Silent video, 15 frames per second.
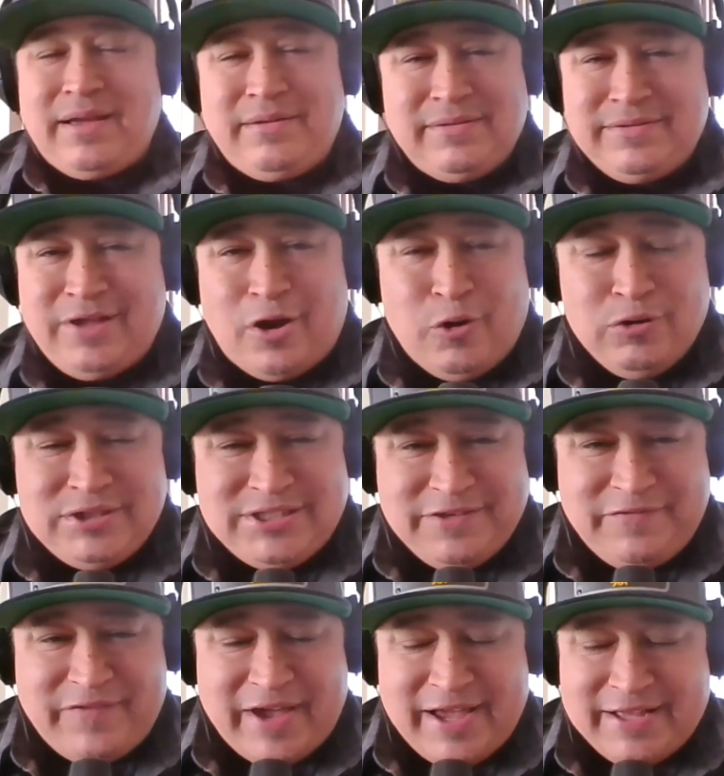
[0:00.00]
the
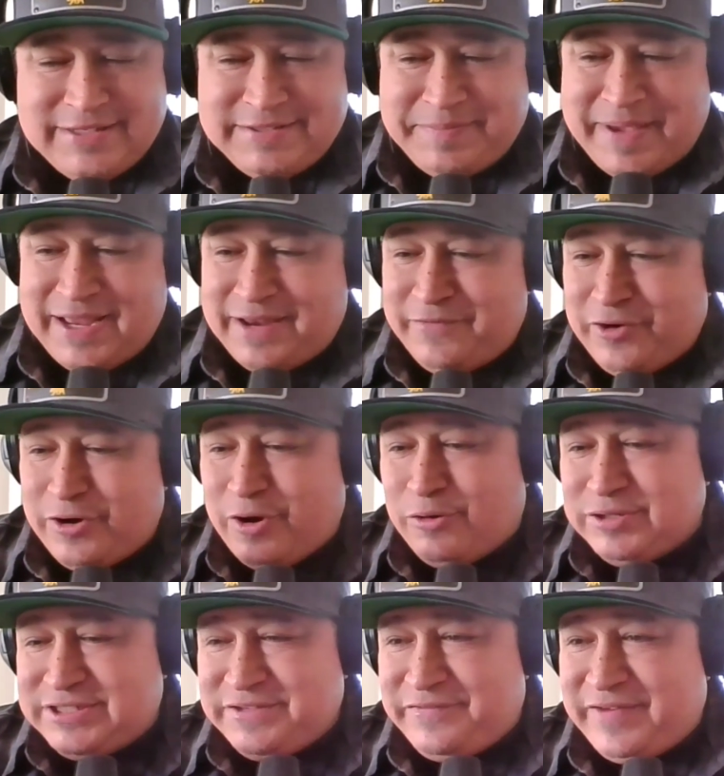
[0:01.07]
OG fans, man, if you're an
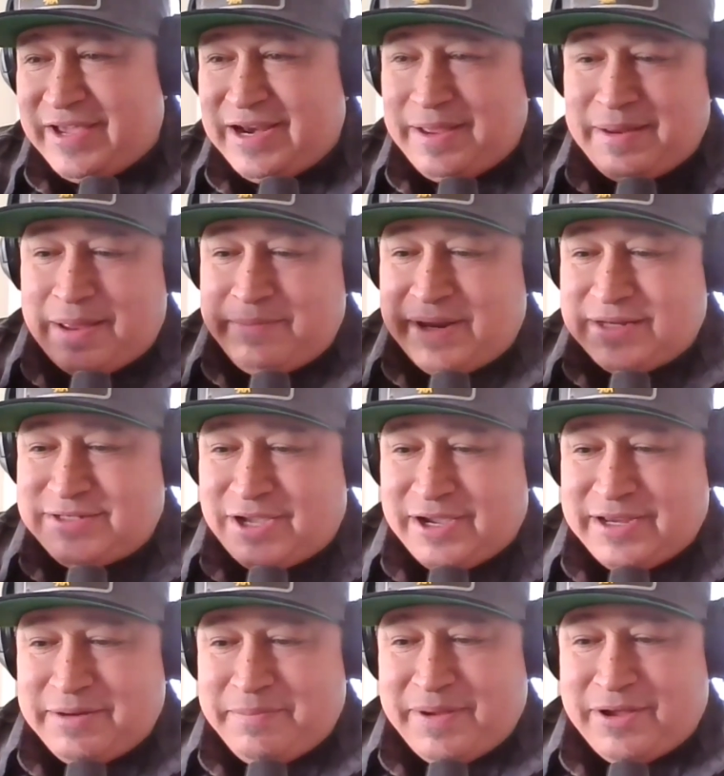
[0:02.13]
OG fan, I'm not
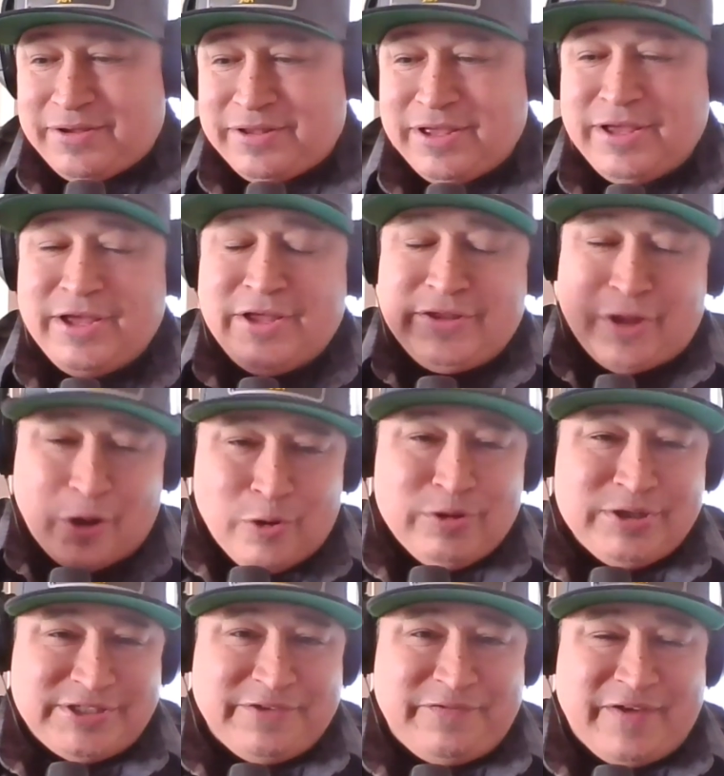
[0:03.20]
talking about the
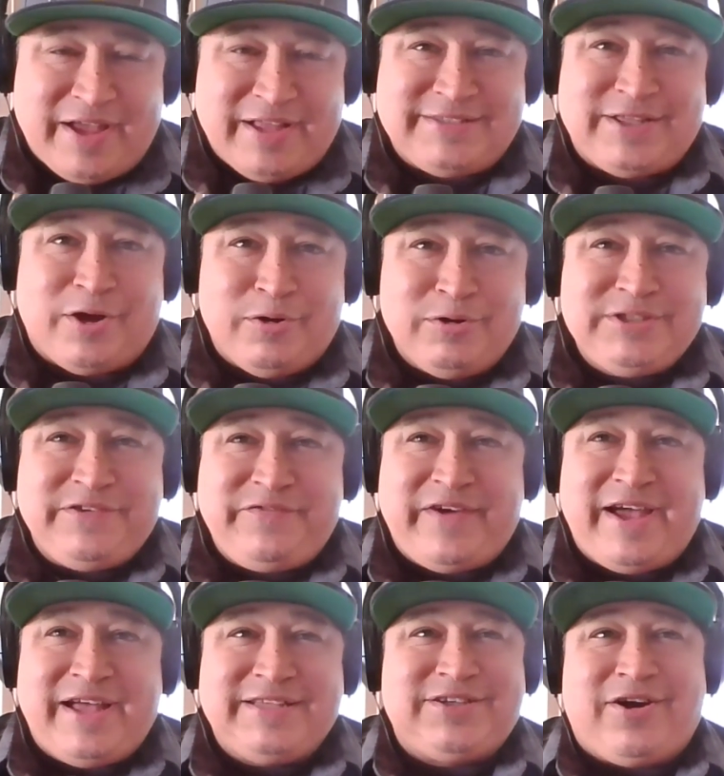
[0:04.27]
OG fans. The OG
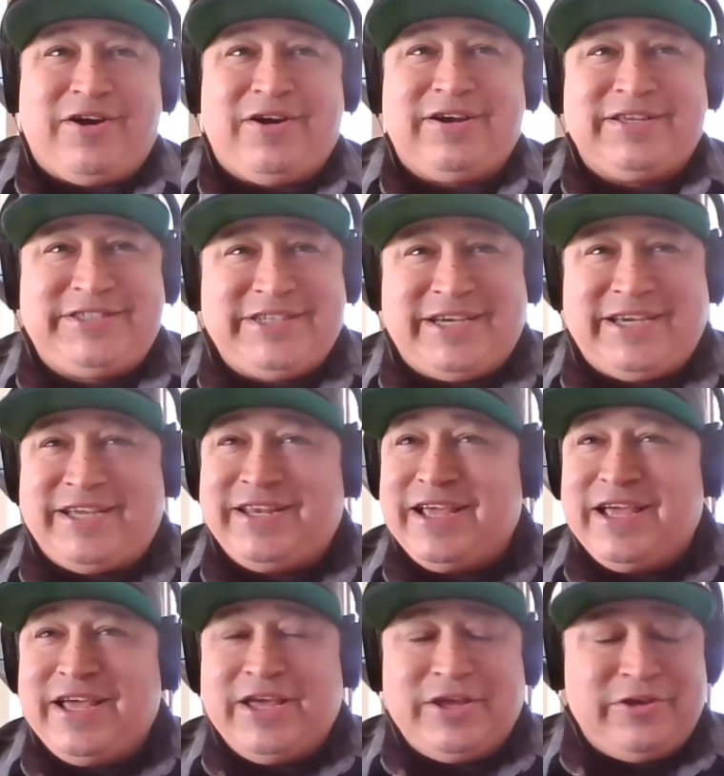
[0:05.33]
fans are legit.
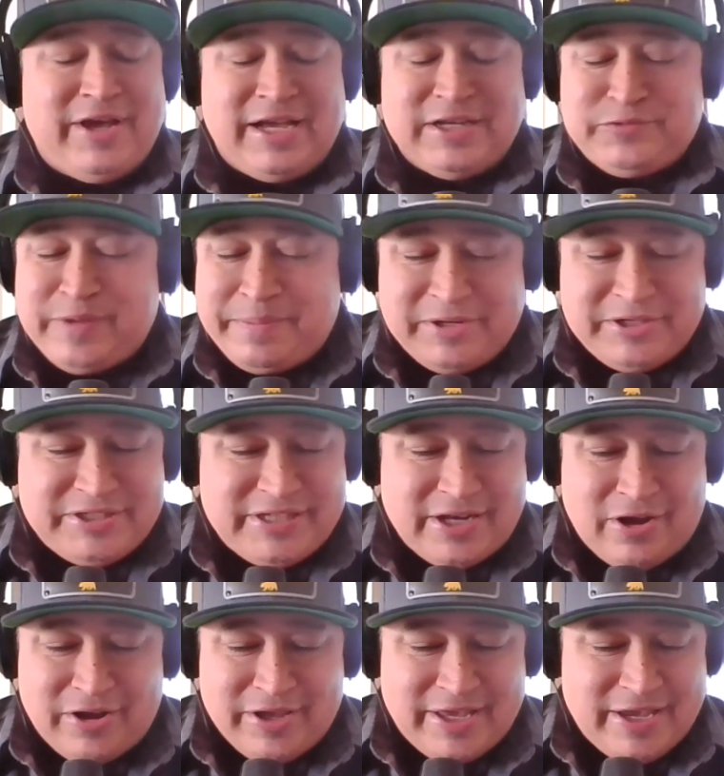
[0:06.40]
You guys rip your shit
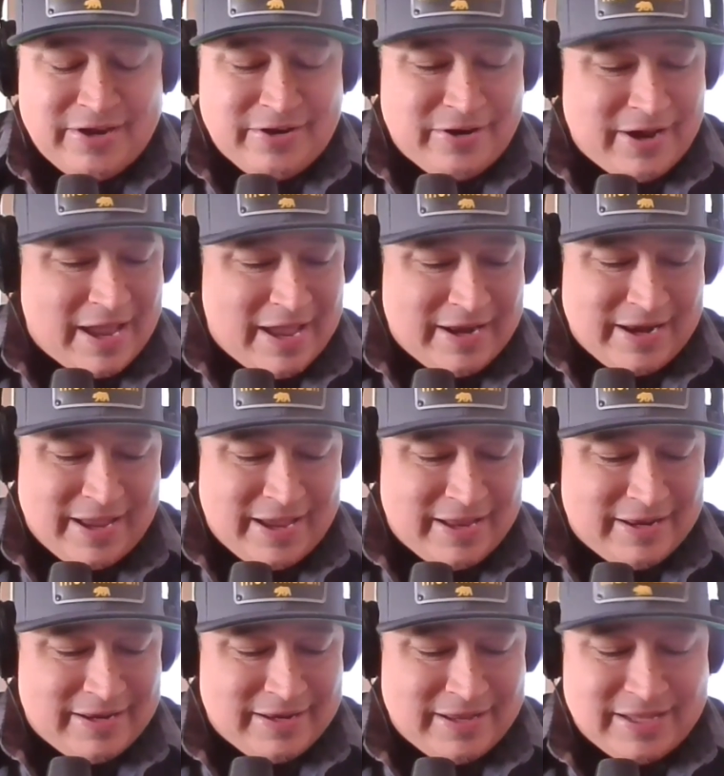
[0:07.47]
all year and
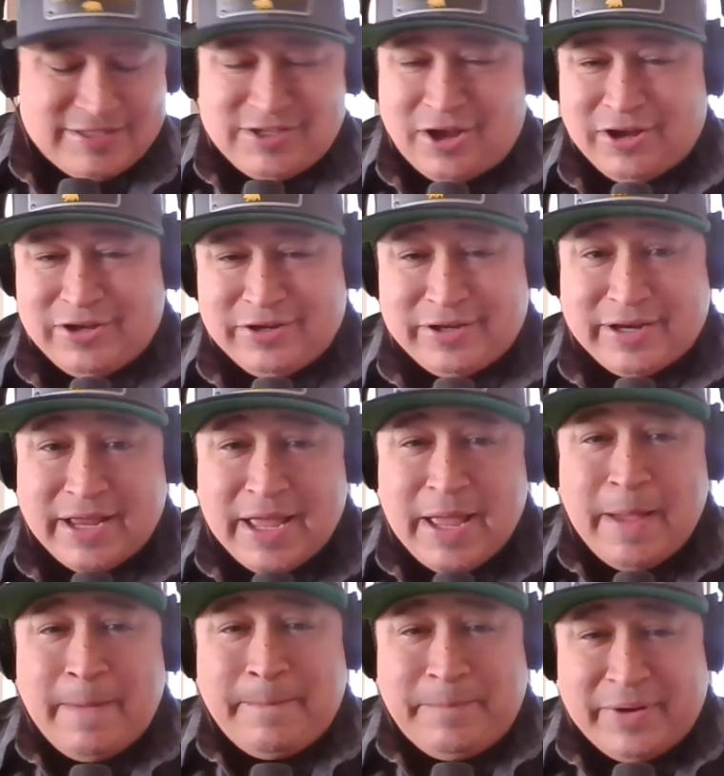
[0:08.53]
it's all good.
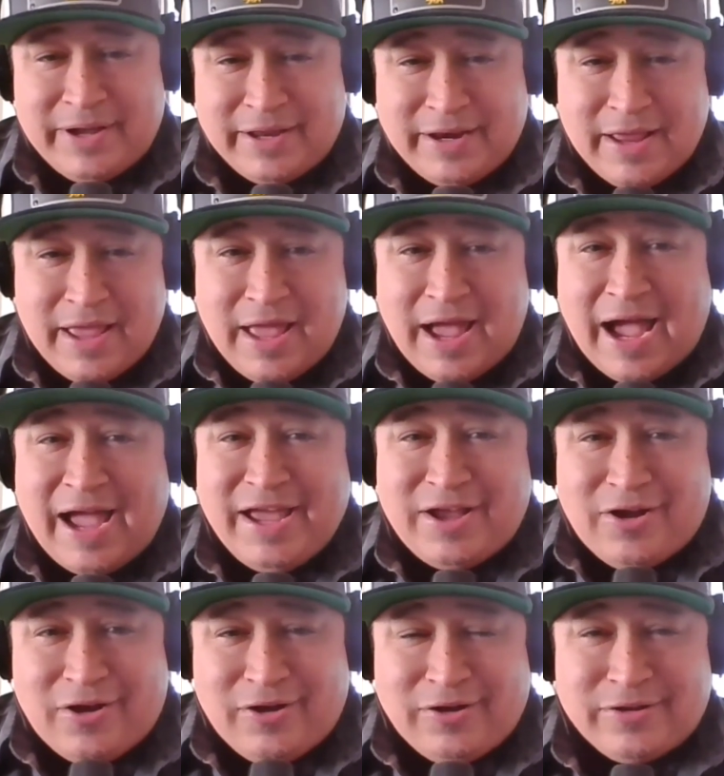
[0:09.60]
But I
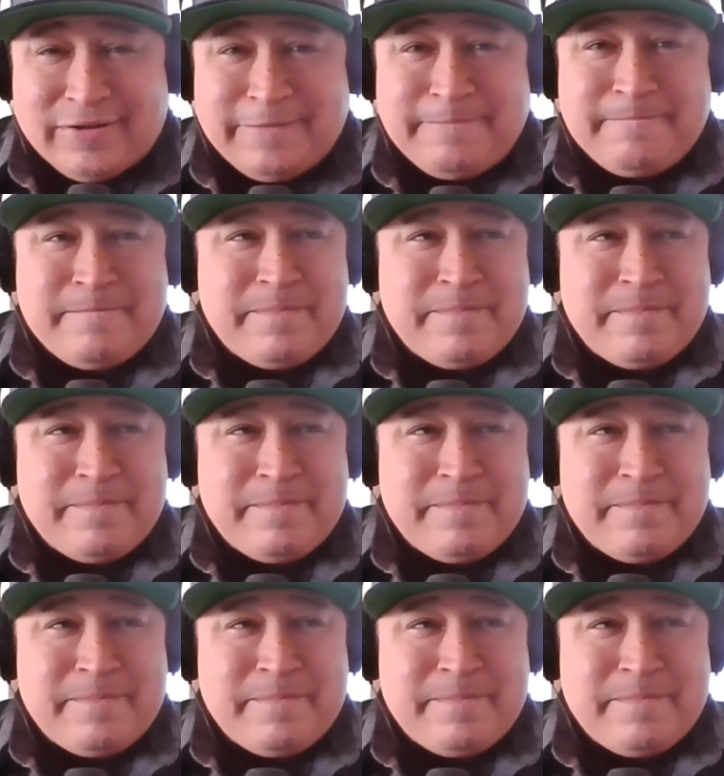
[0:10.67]
called